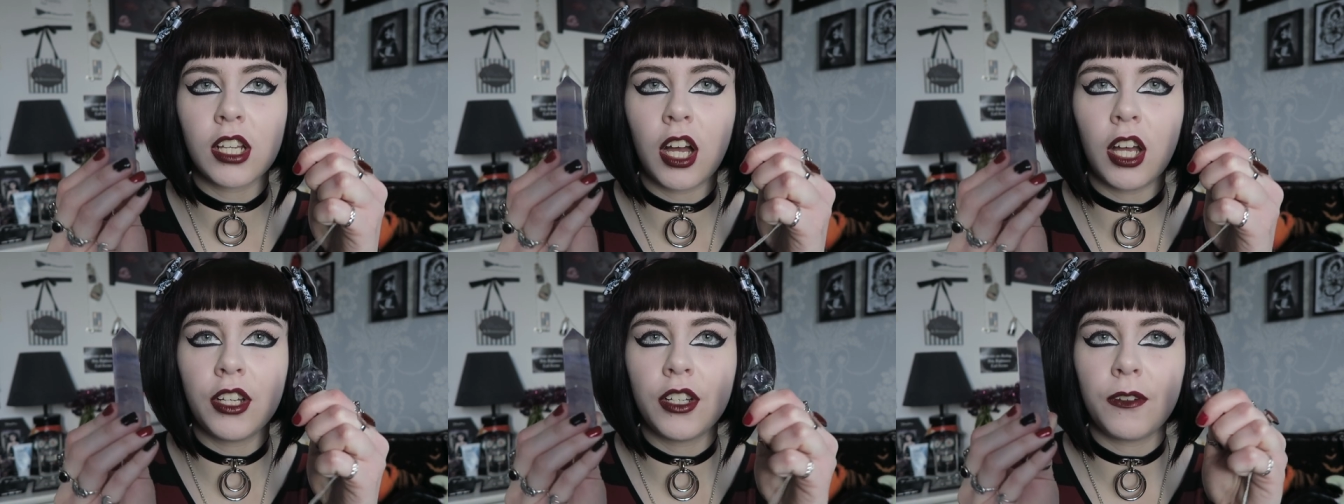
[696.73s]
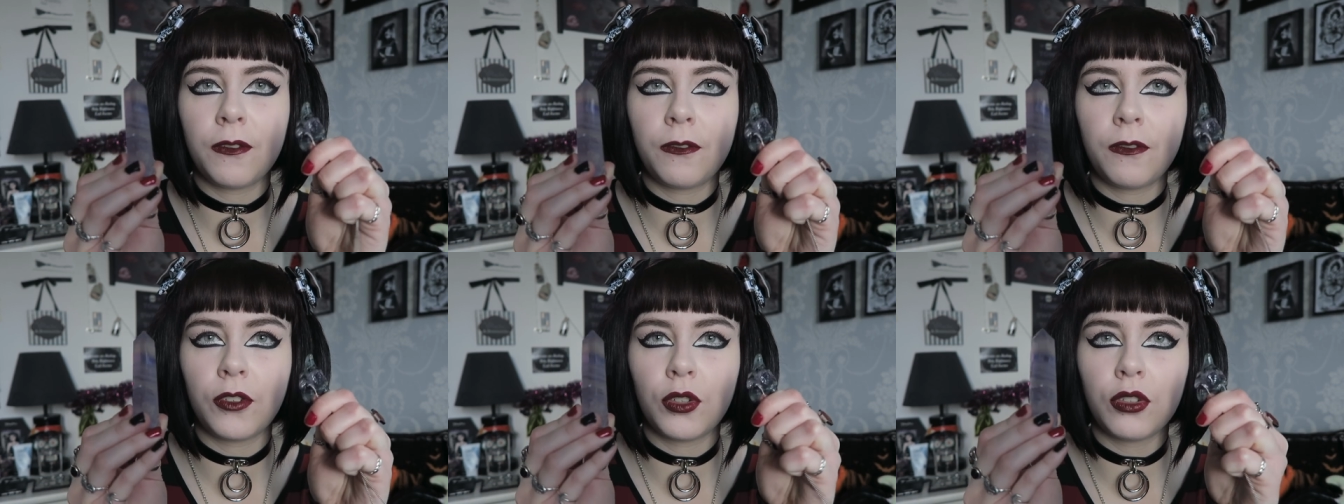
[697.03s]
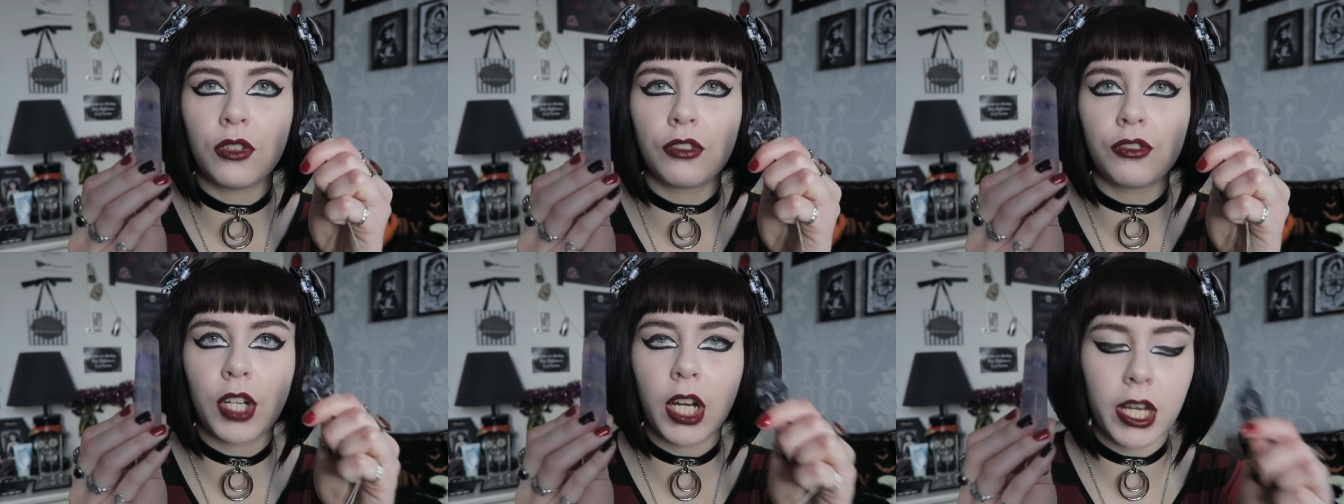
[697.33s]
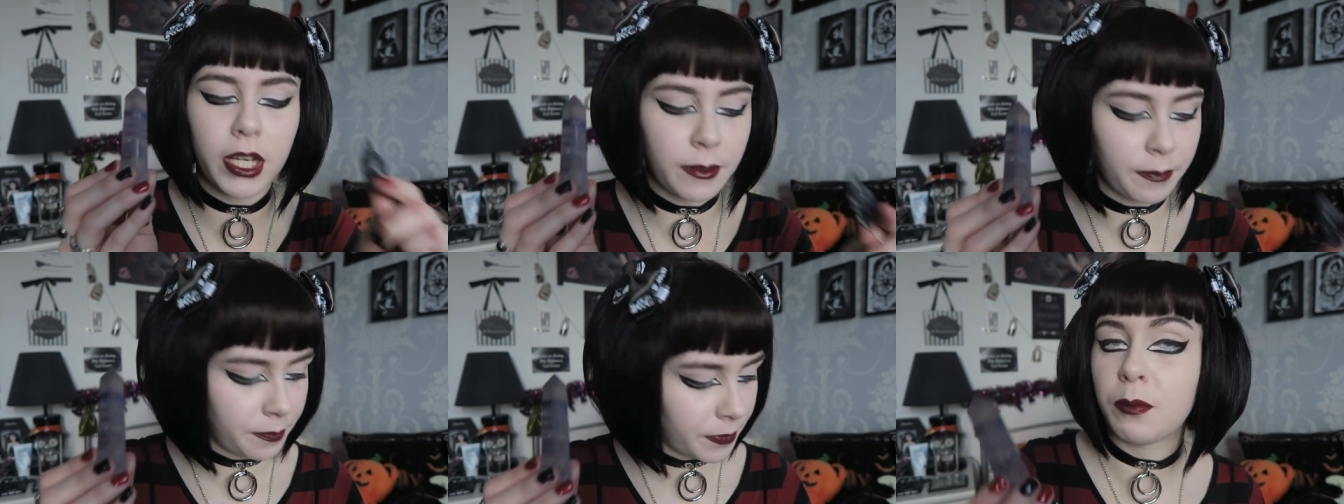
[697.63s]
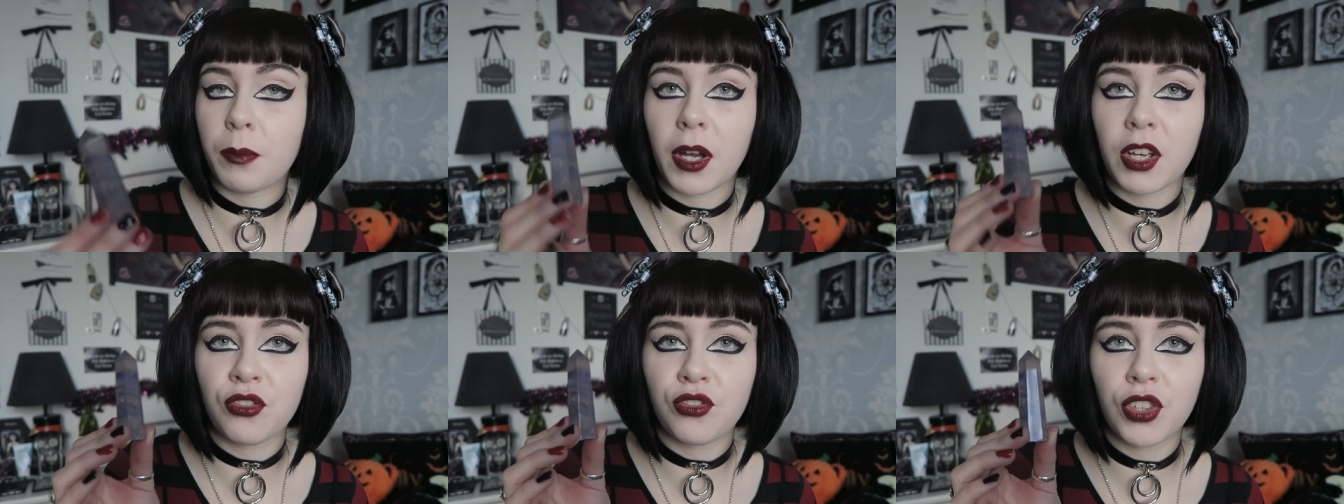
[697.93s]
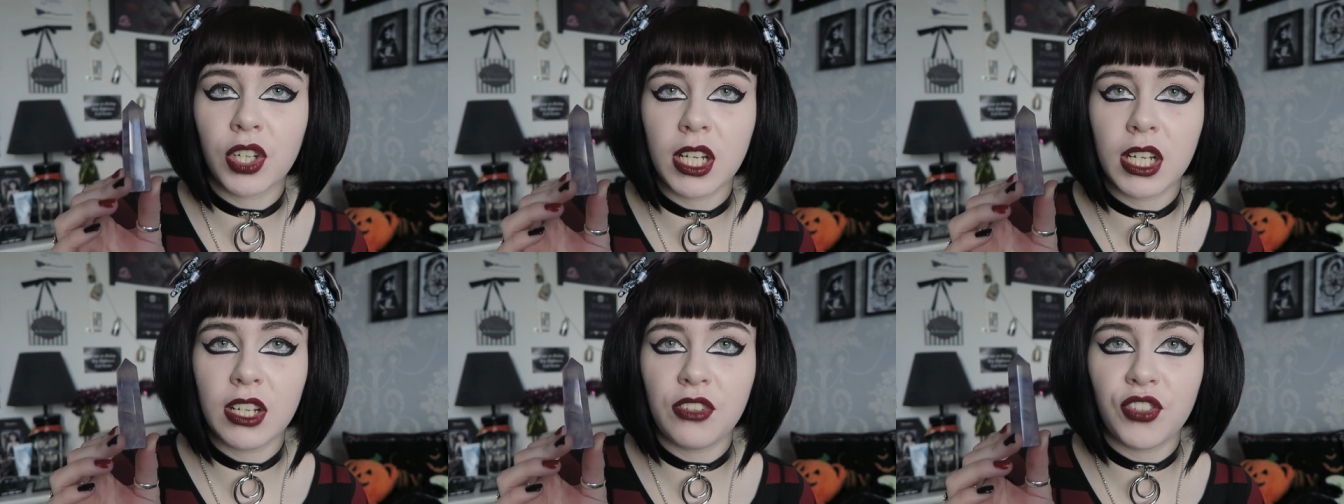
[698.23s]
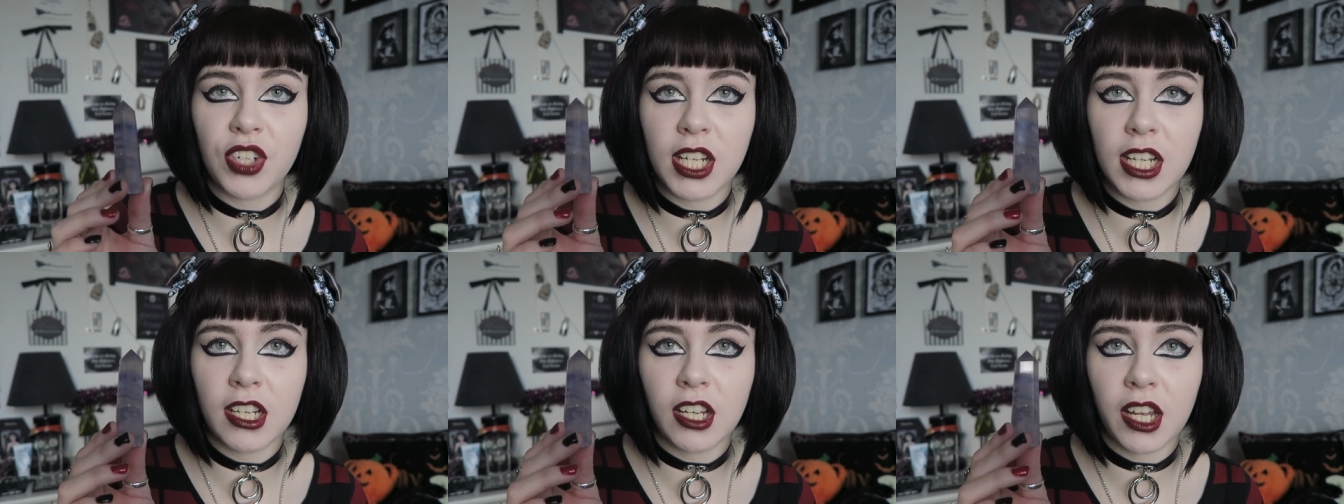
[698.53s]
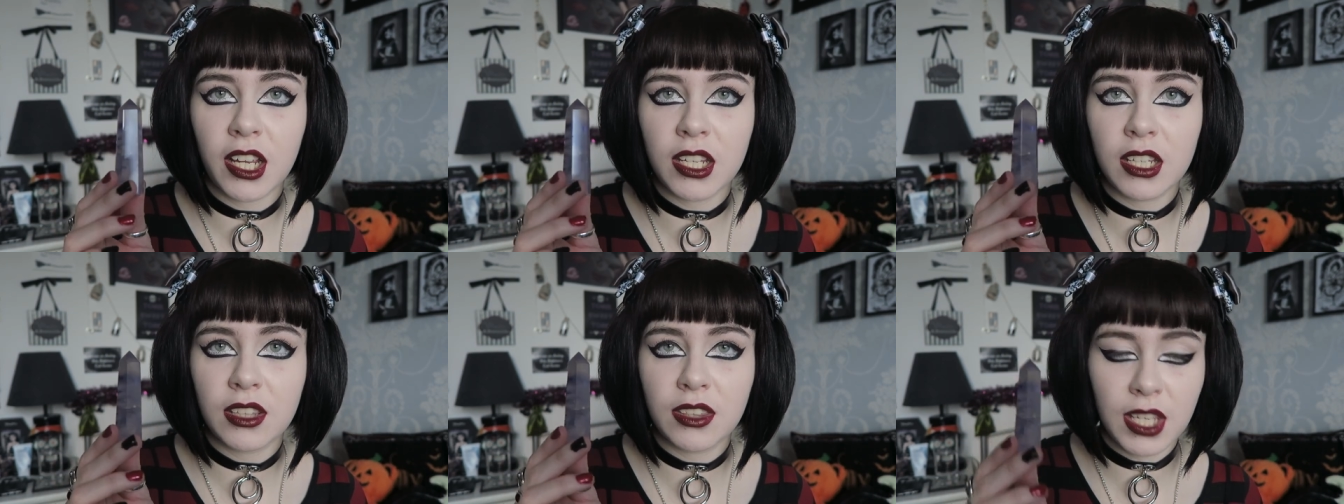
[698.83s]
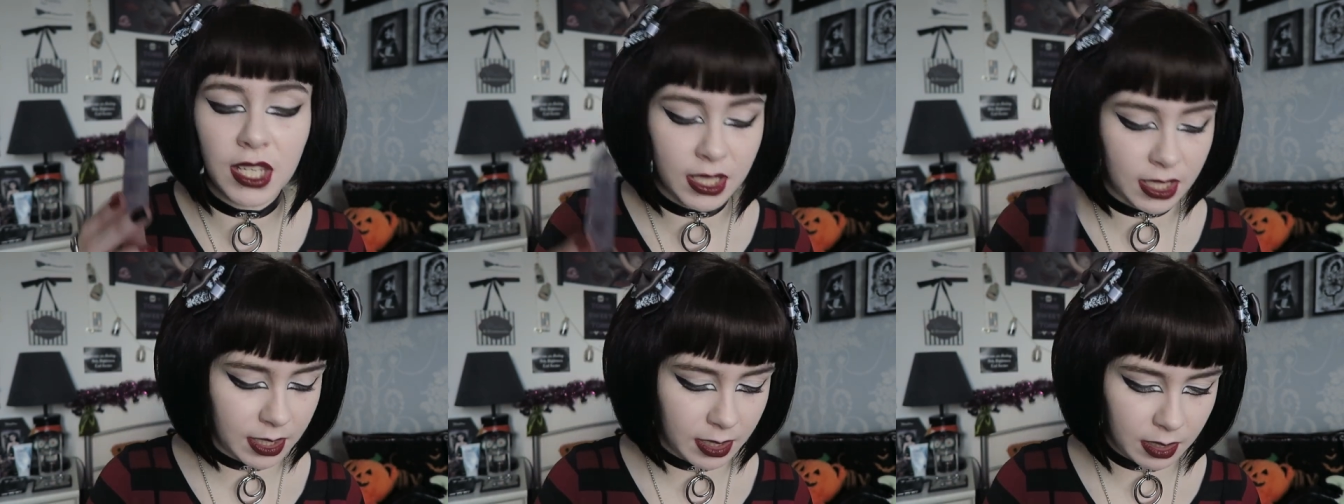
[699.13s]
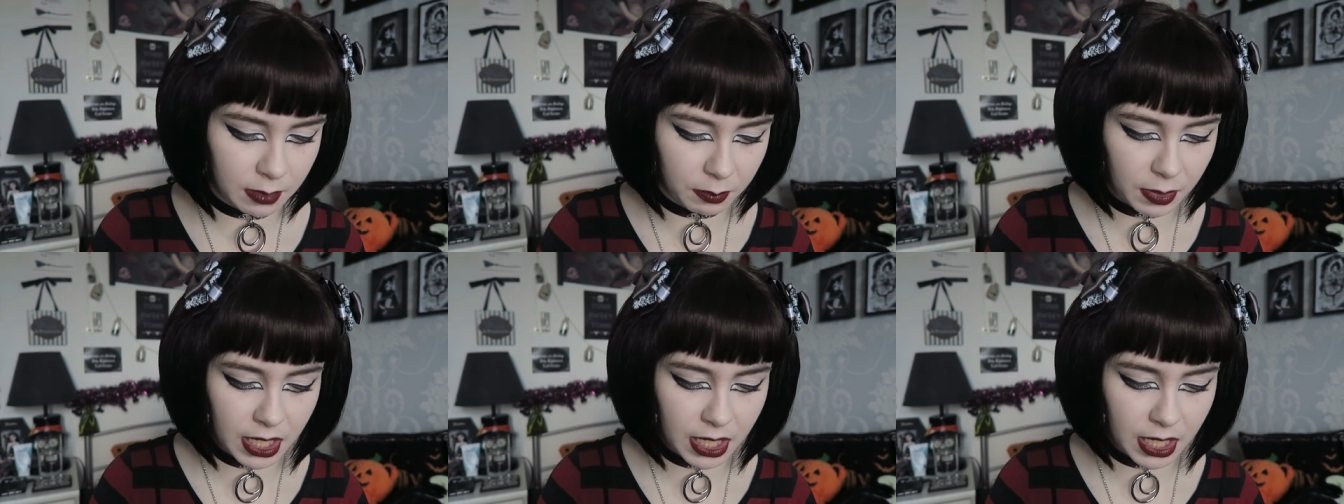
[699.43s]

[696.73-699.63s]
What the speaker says: kind of fluorite, but I really really like this